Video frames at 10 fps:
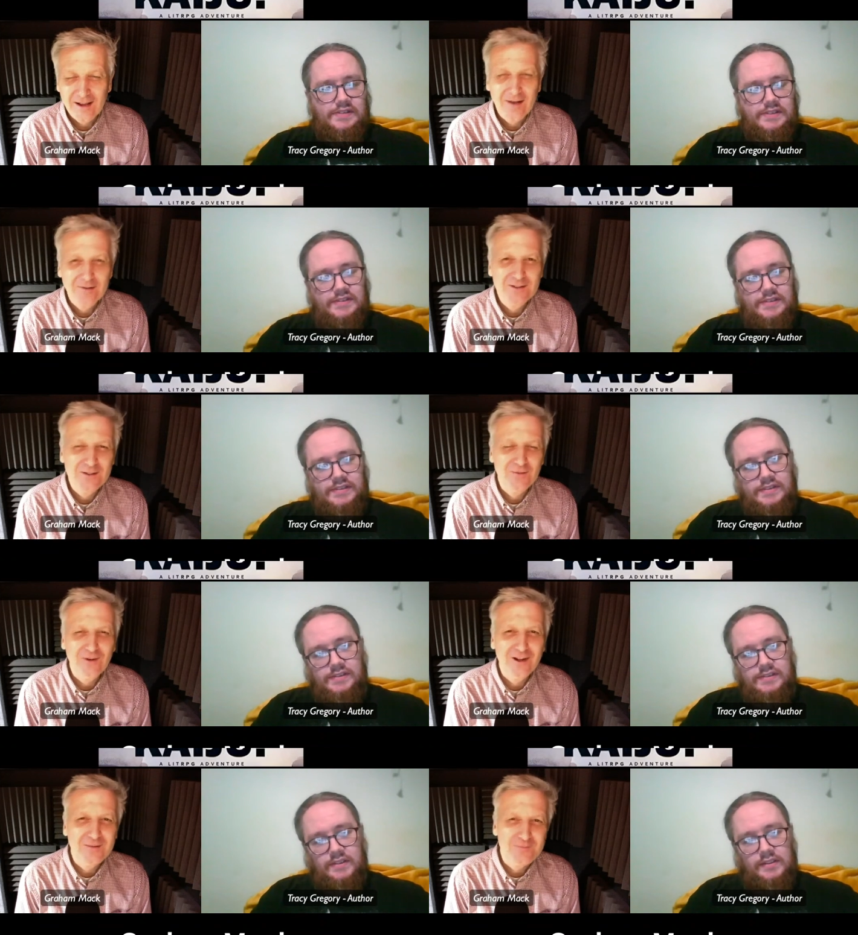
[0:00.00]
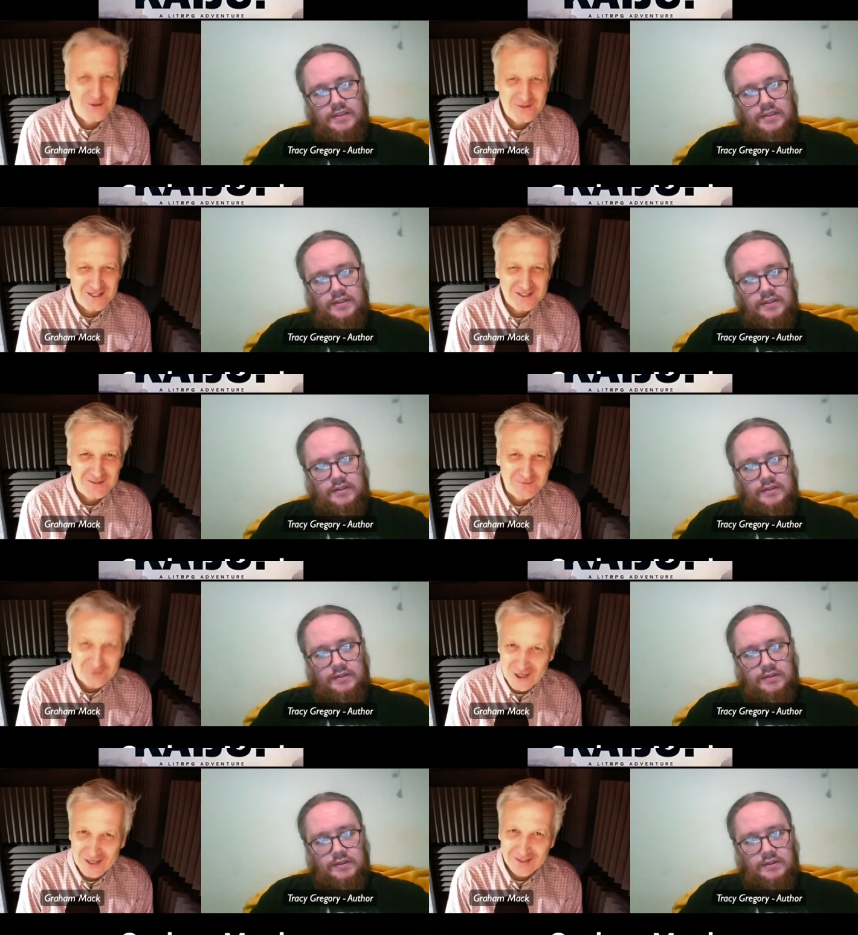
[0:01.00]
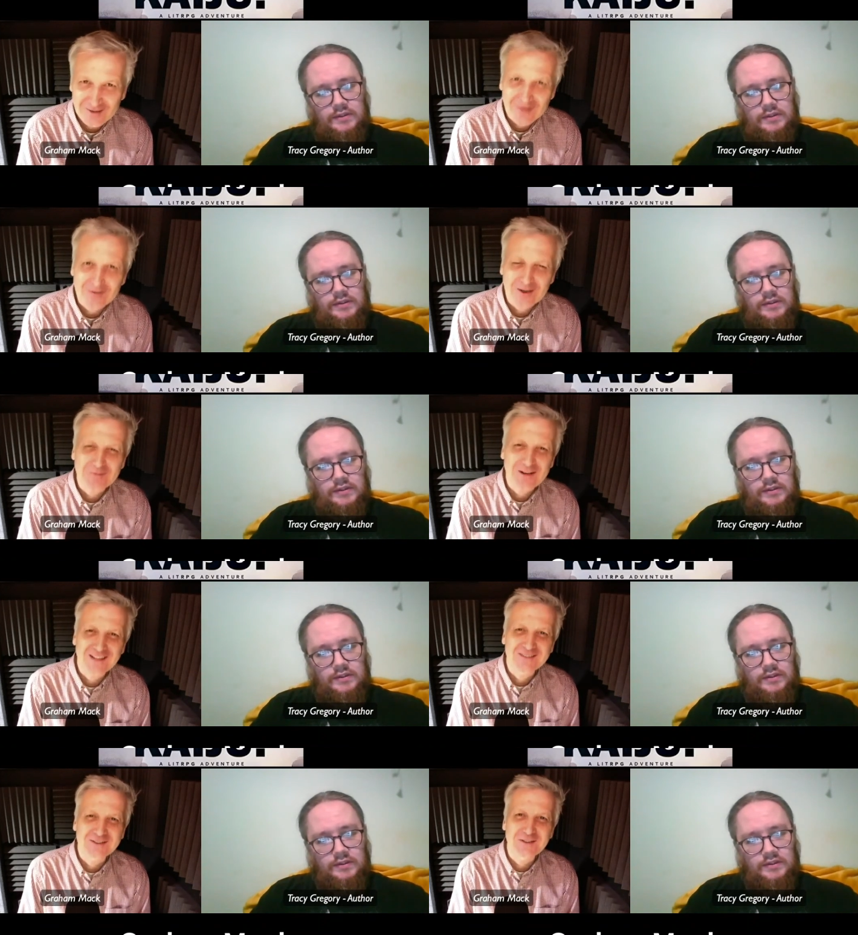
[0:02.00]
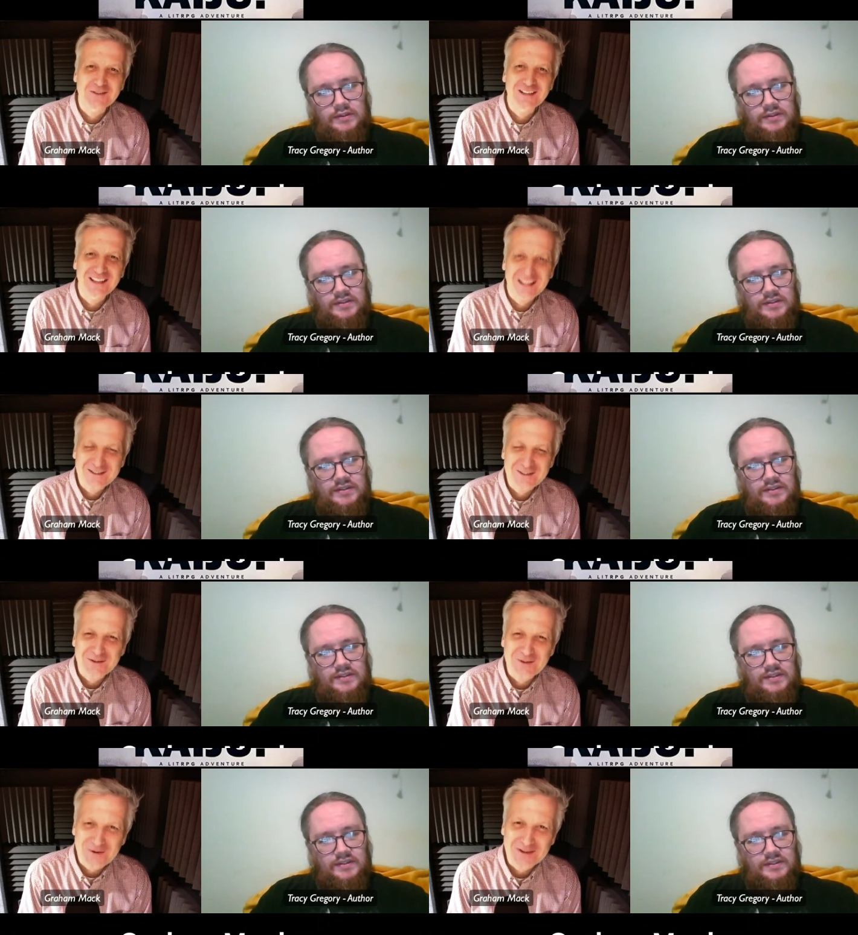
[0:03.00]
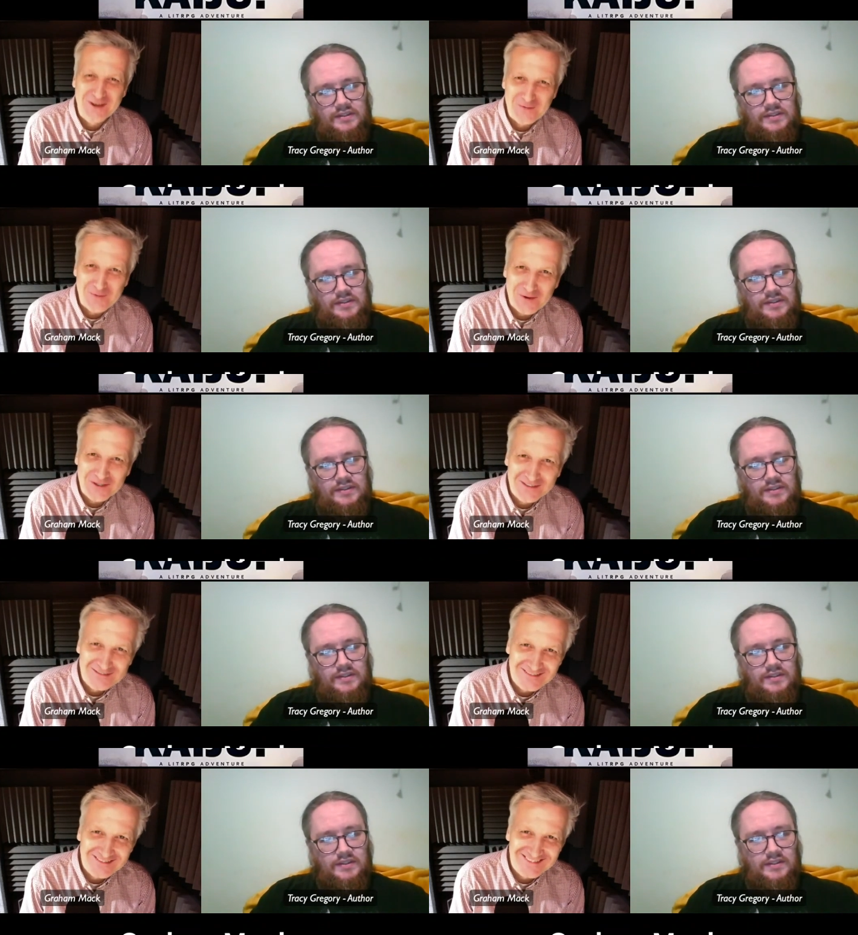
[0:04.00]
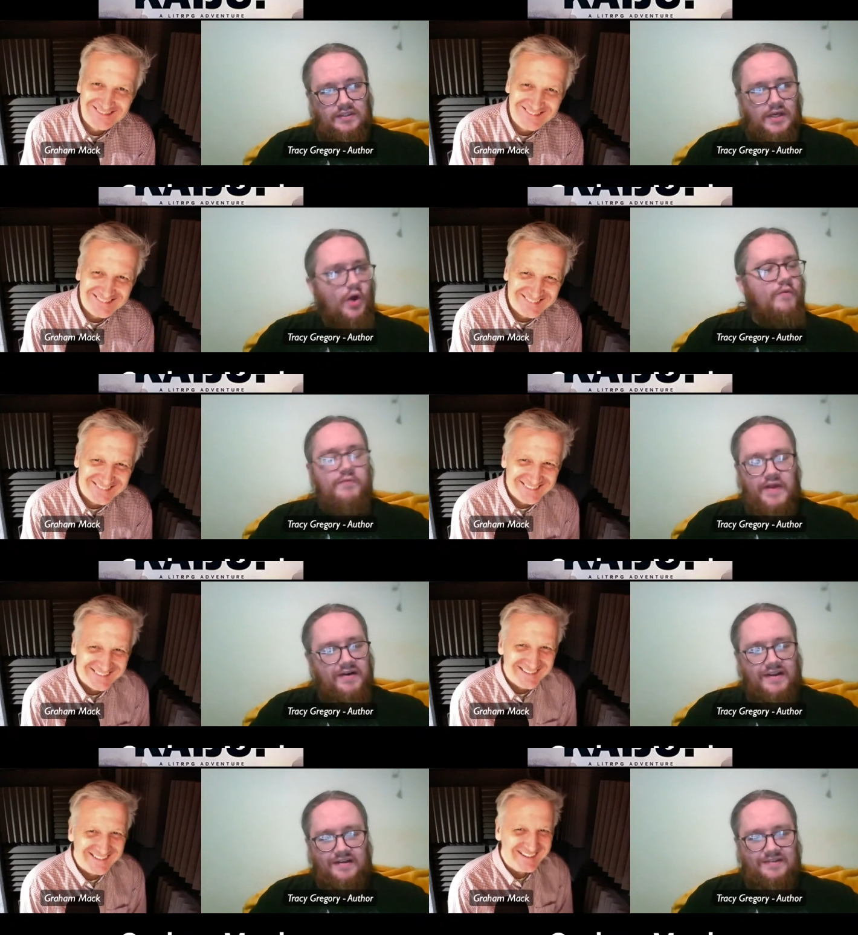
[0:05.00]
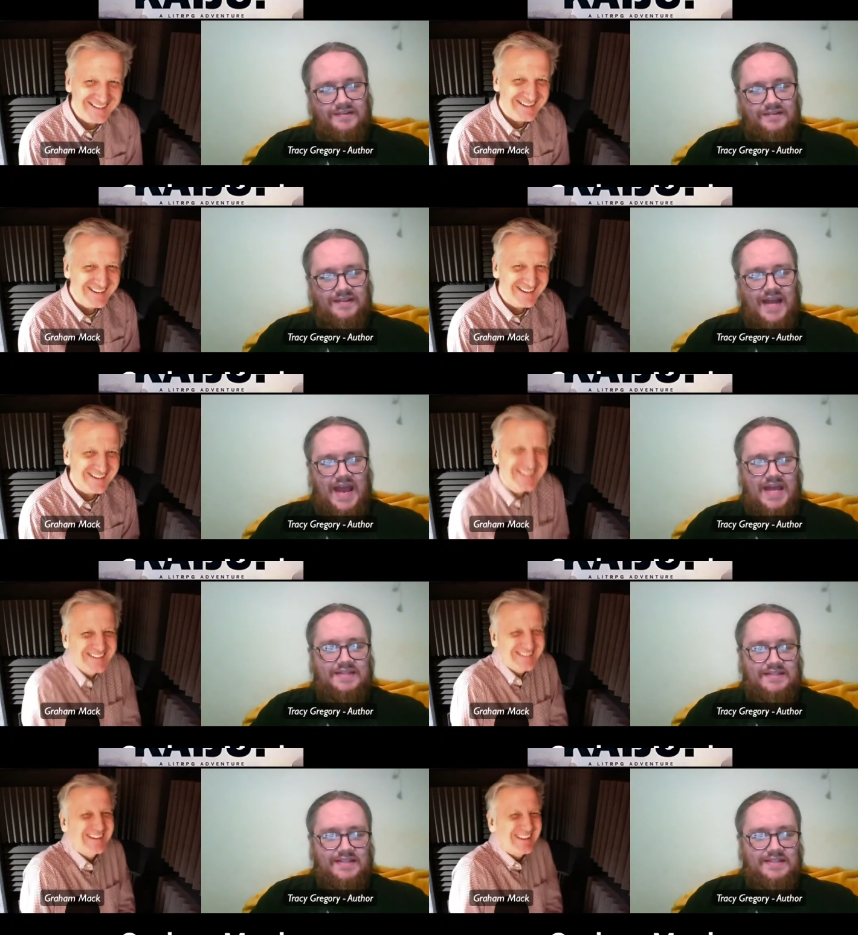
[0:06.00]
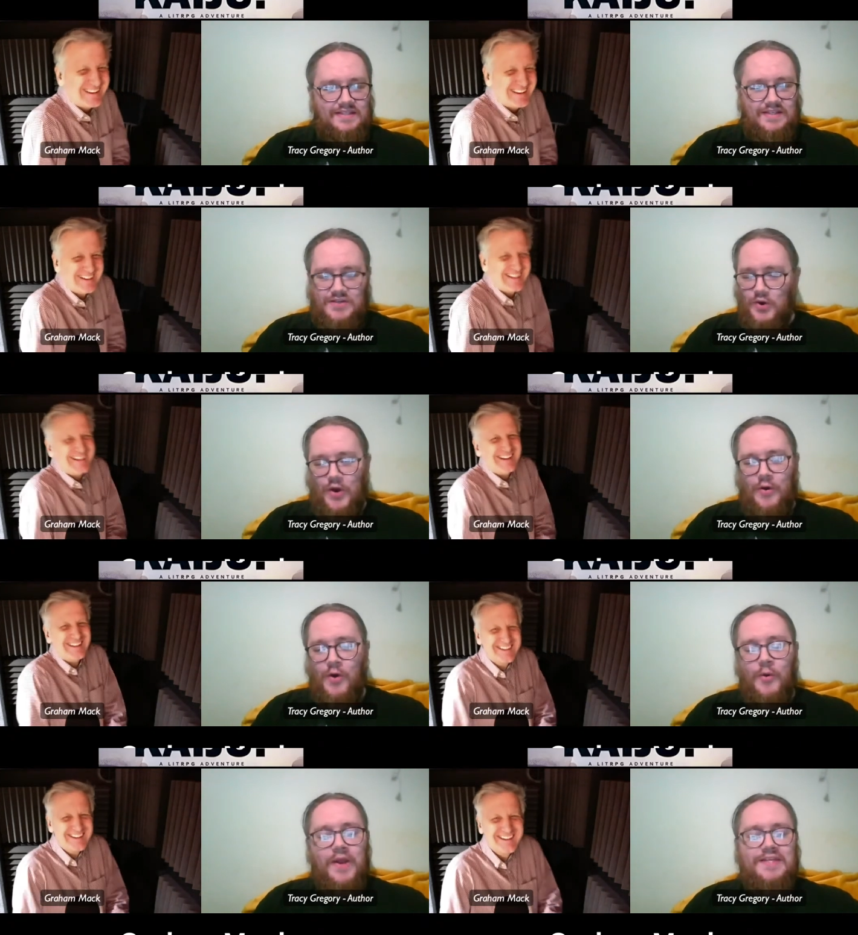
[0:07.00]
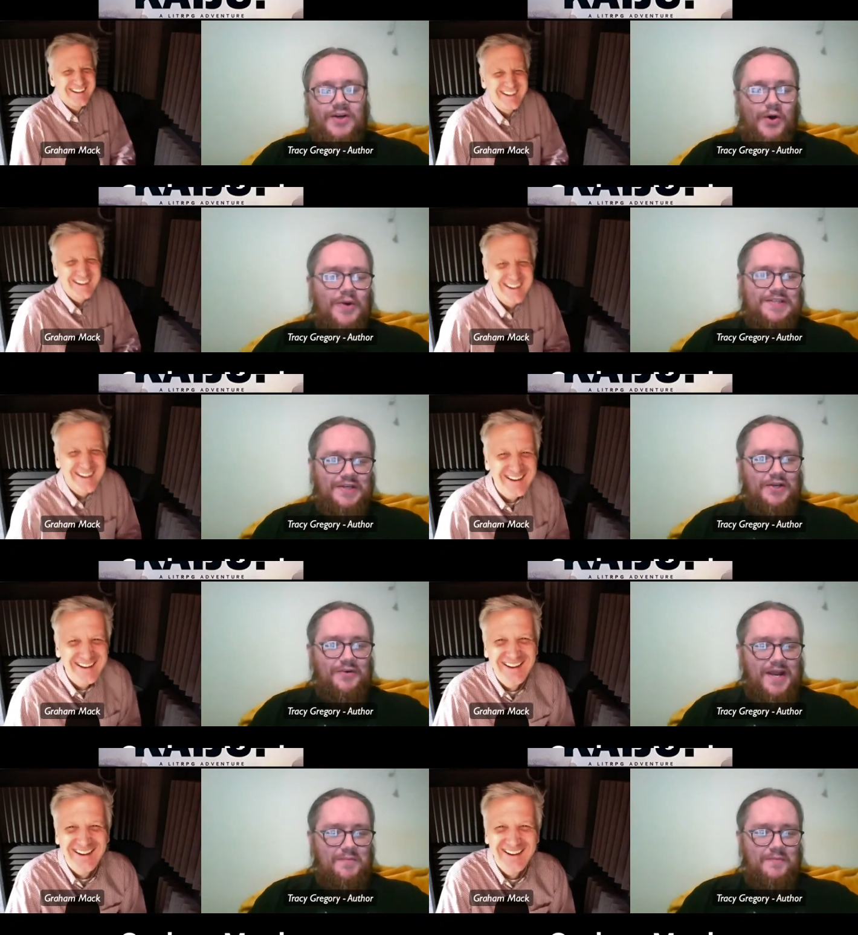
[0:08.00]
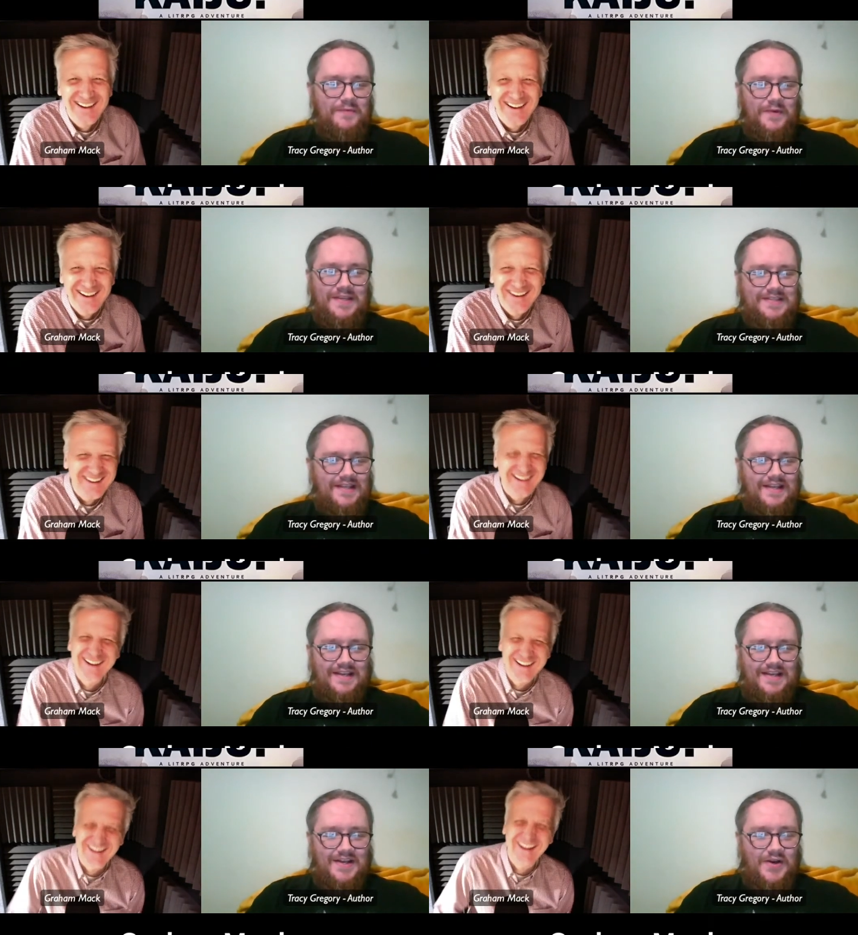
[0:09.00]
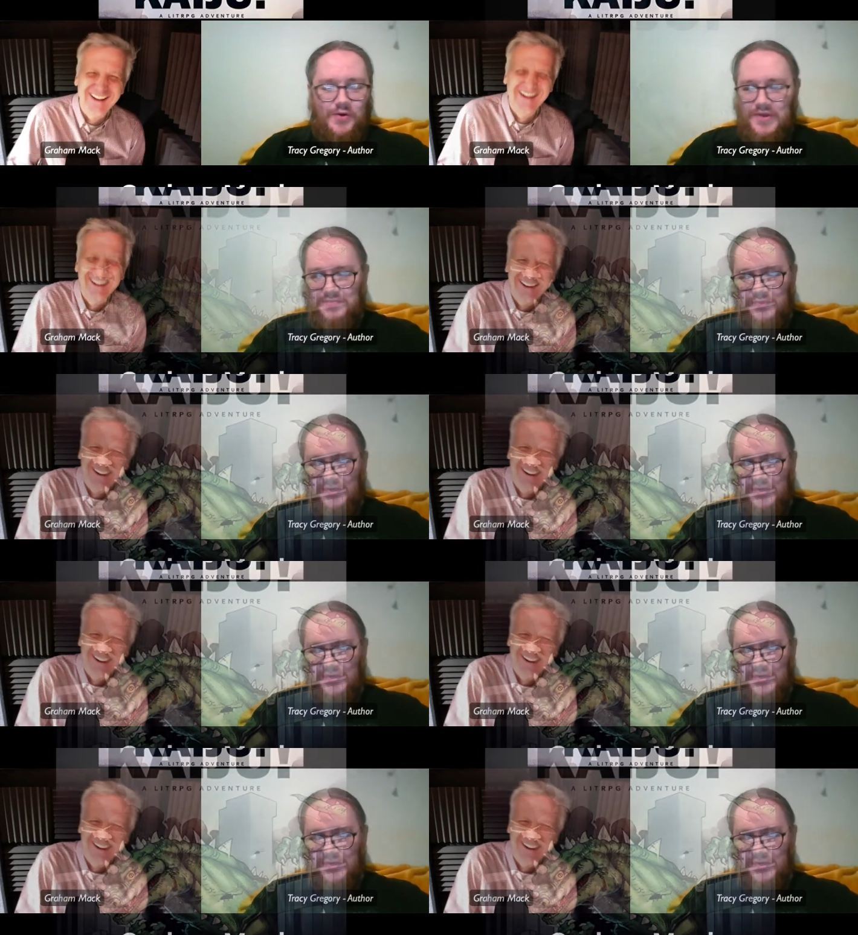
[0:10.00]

Speaker 1: How did you find the process of turning Level Up Kaiju into an audiobook?
Speaker 2: Oh, very good. Yeah, it's, it's you're always always good, Graham. always